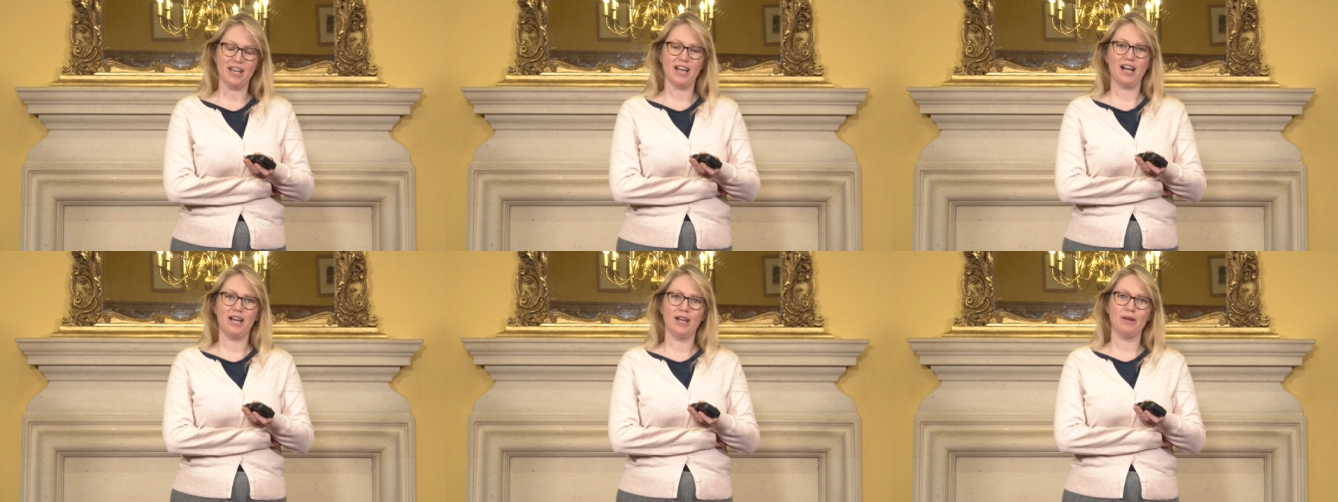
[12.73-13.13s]

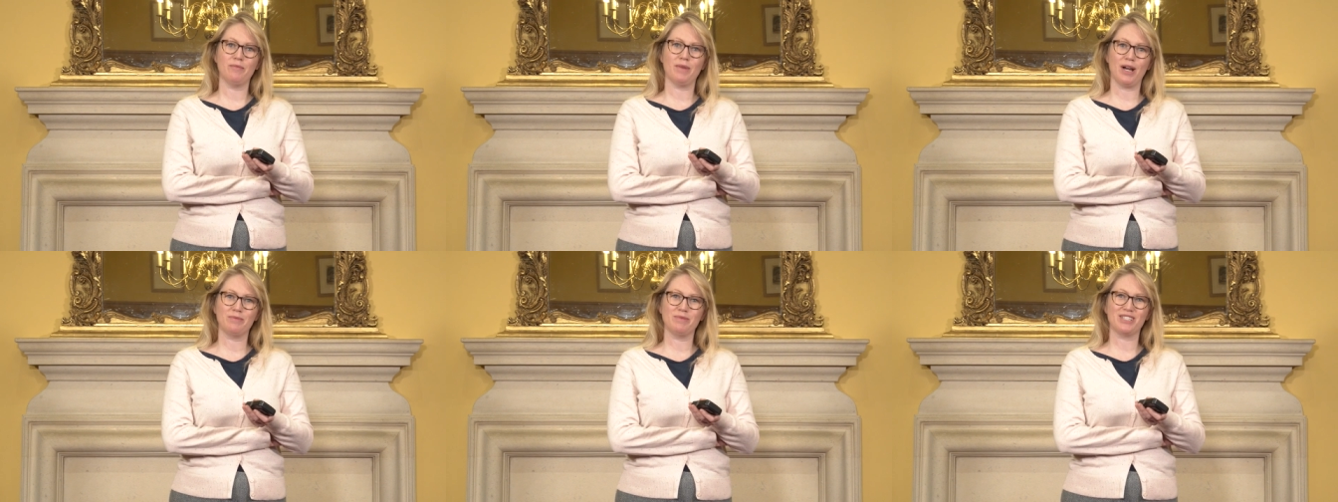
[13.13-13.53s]

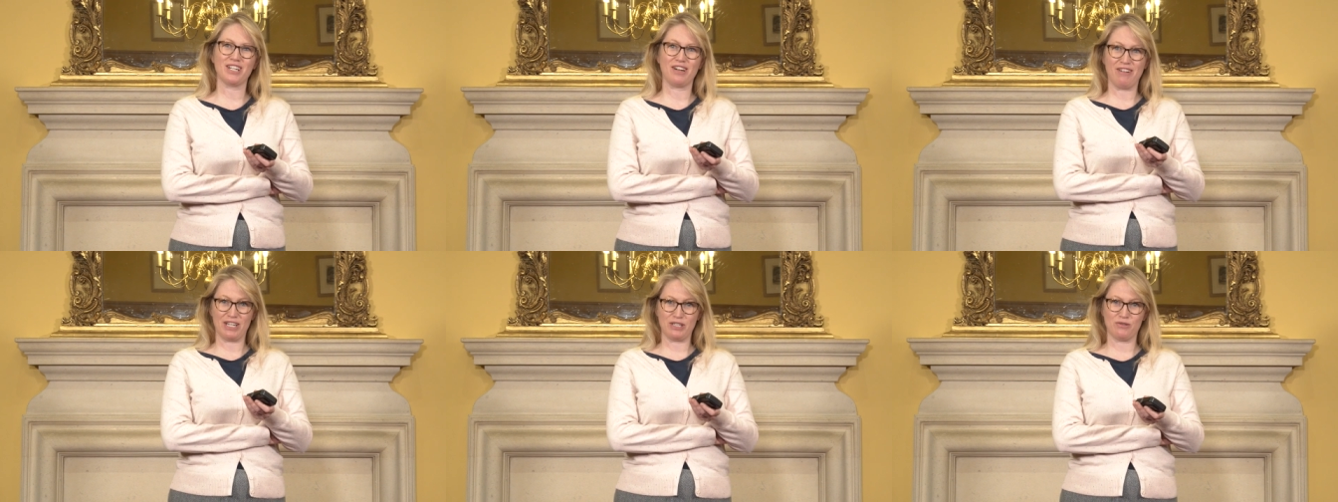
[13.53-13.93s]
I'm the
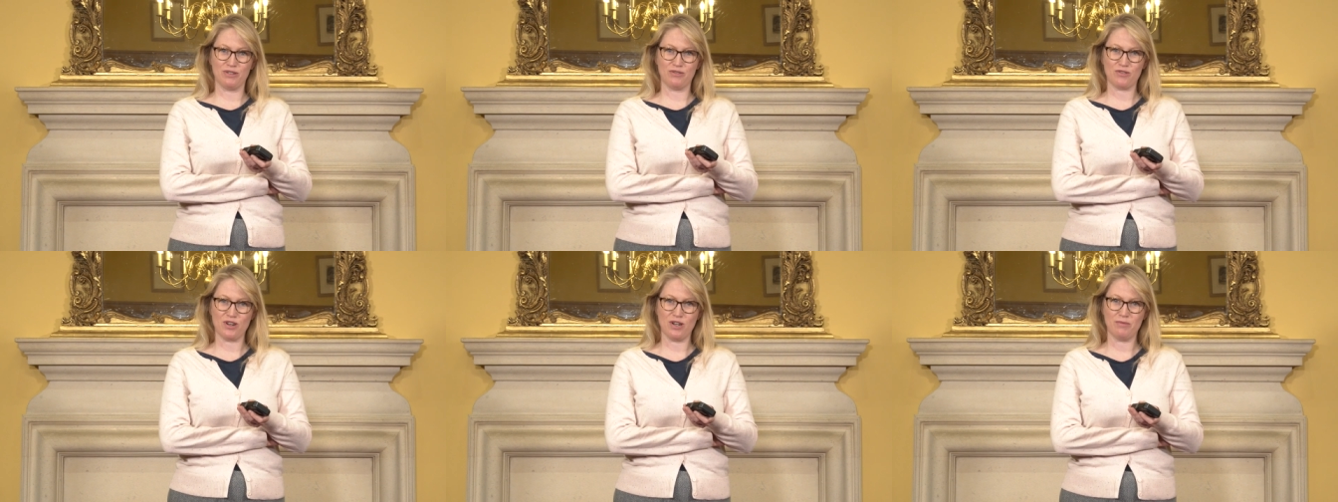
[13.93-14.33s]
Director of
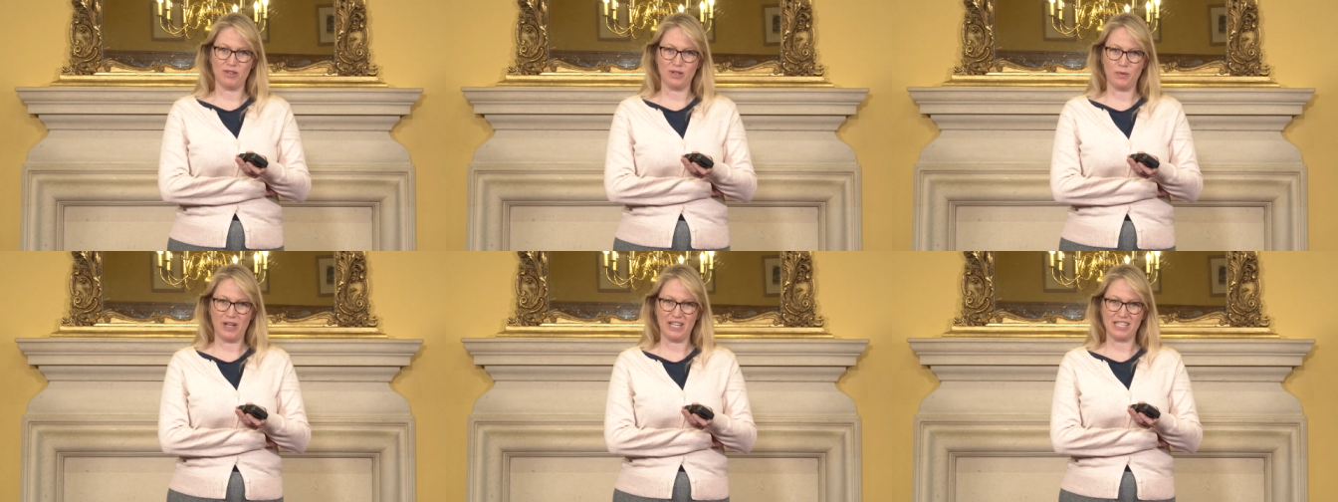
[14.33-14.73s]
Drama
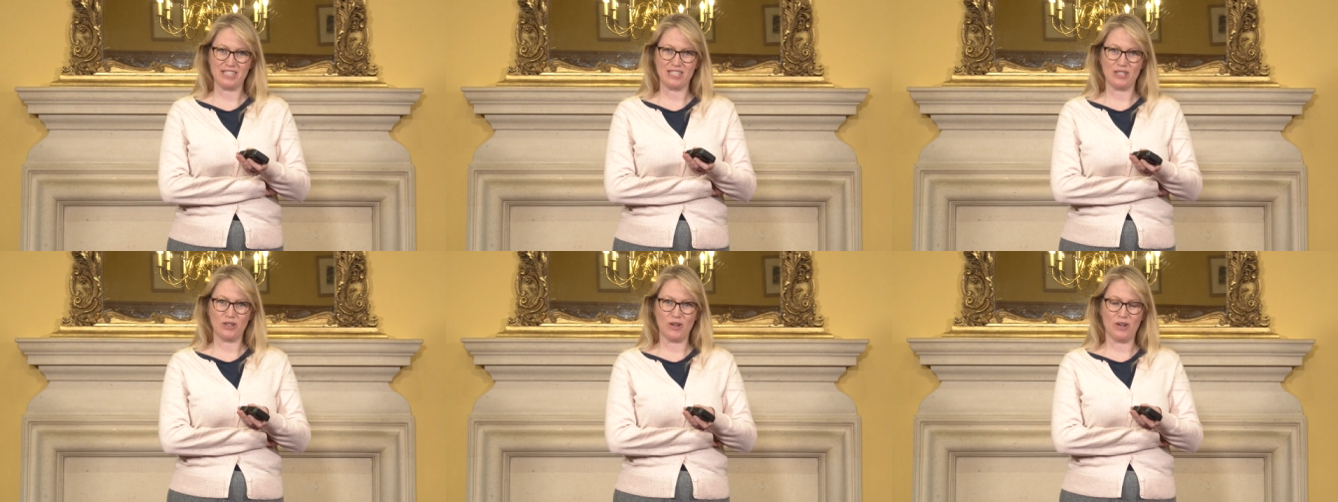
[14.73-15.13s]
at
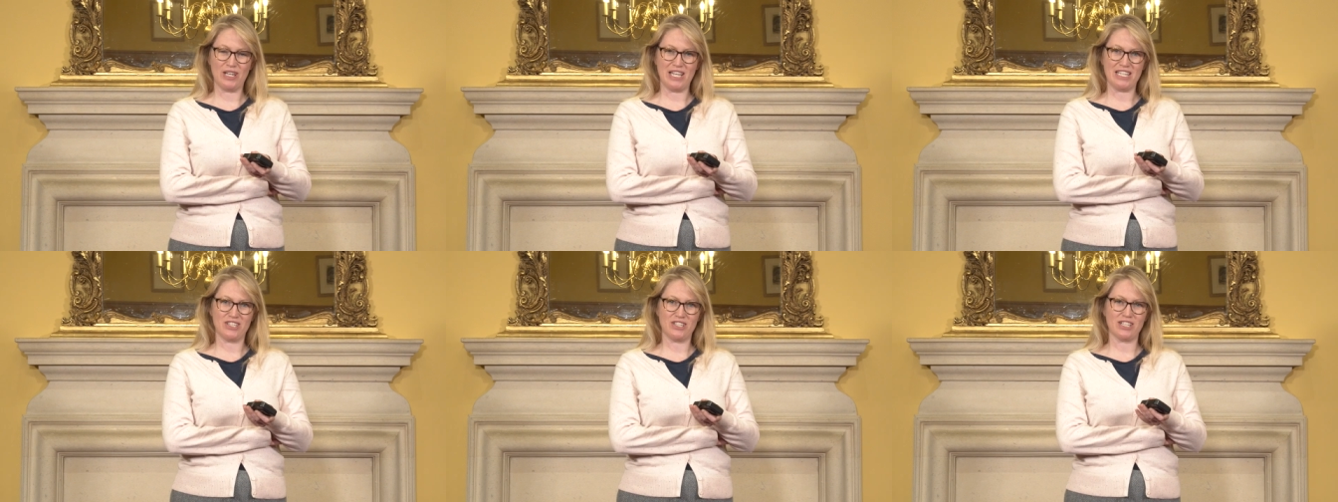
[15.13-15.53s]
Wellington
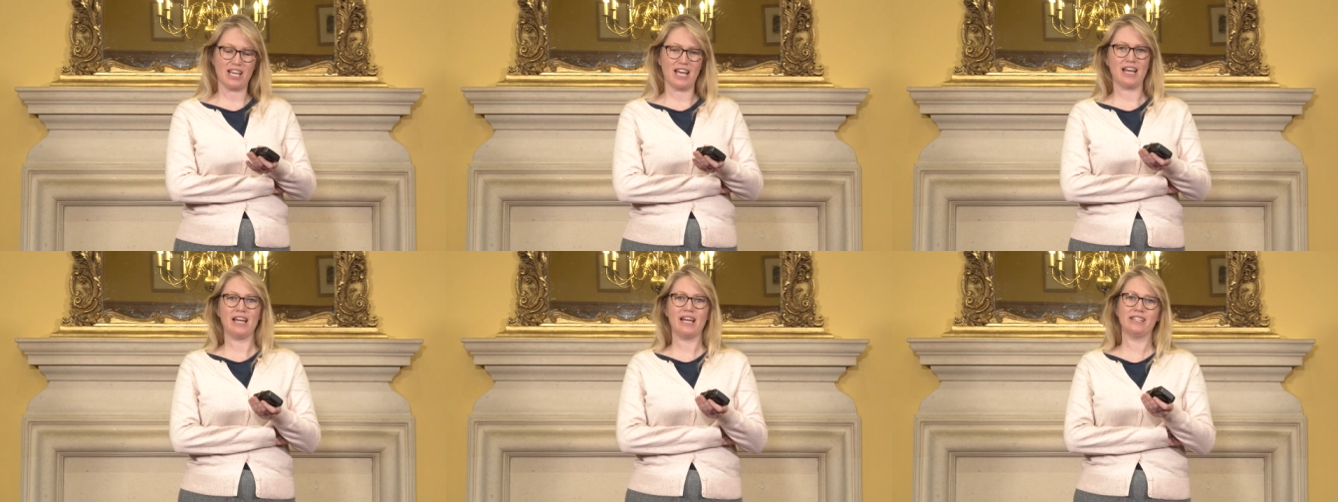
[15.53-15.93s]
College,
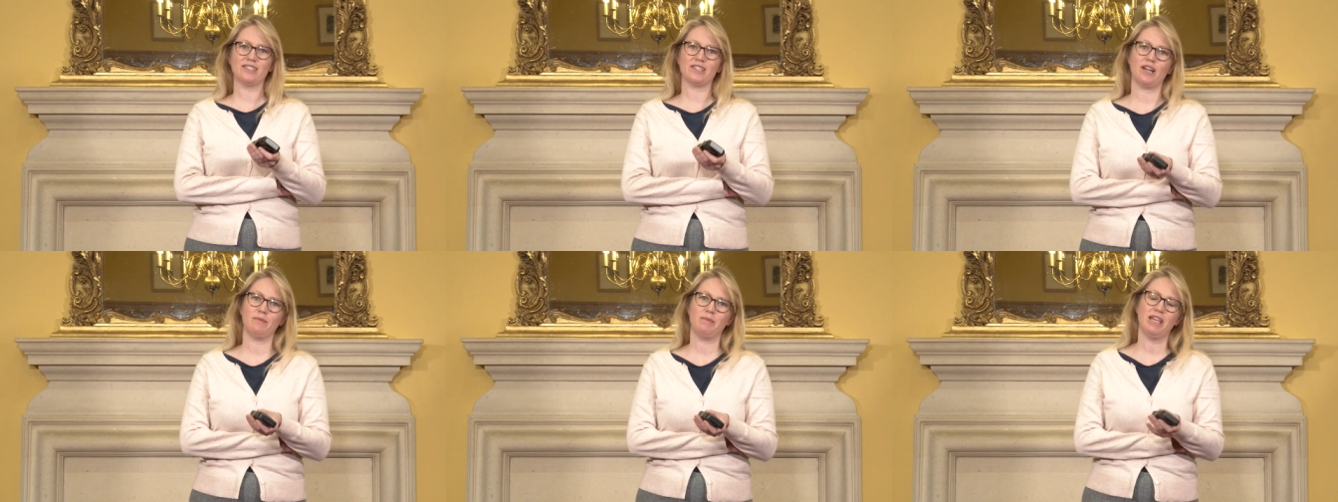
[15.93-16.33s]
and
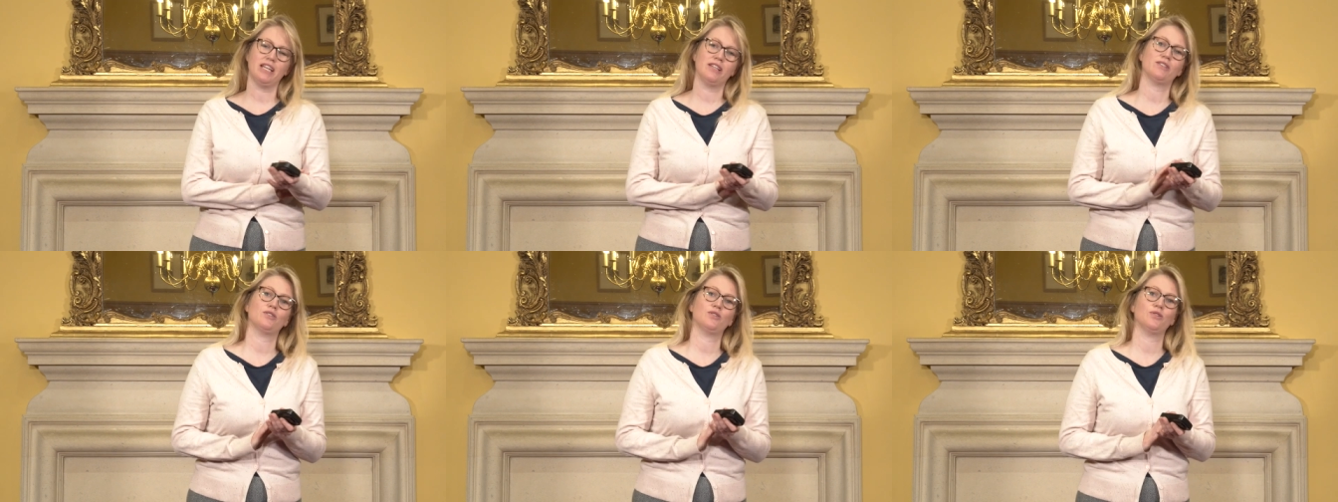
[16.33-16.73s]
I'm here
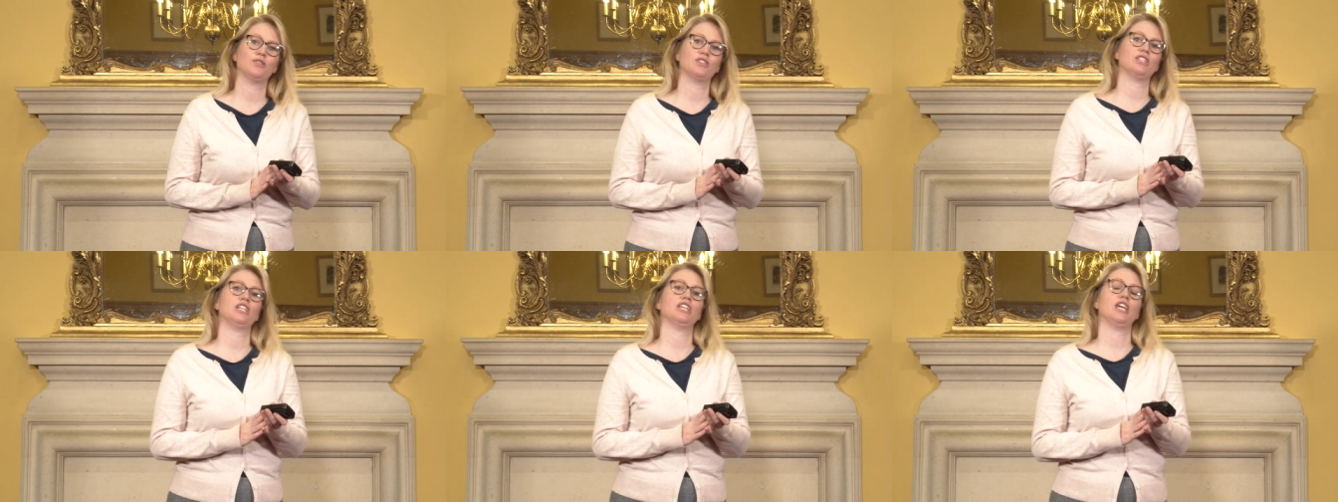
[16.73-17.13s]
to talk
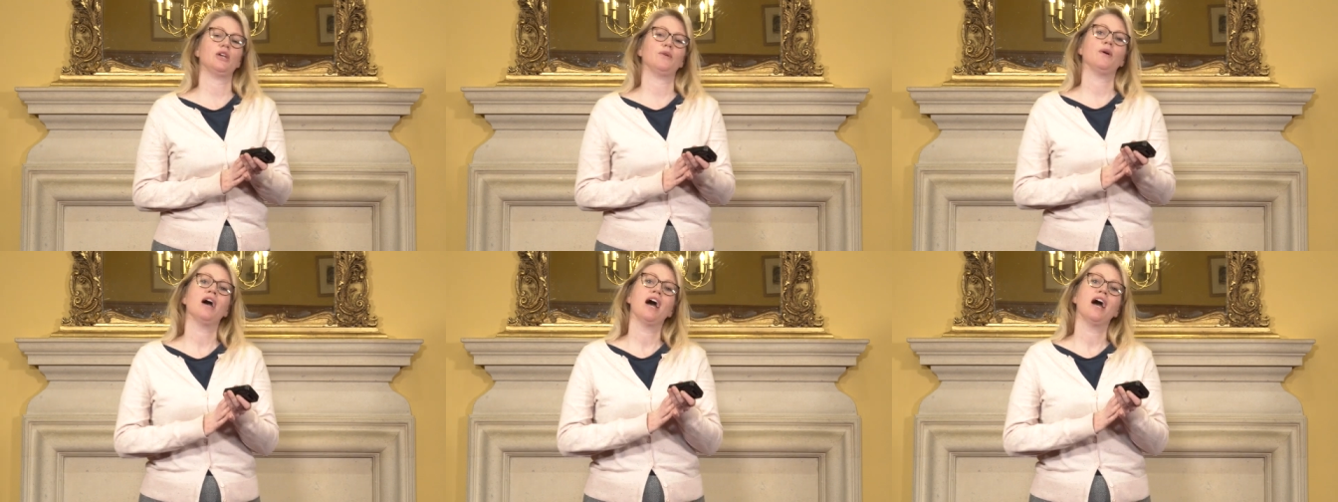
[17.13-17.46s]
to you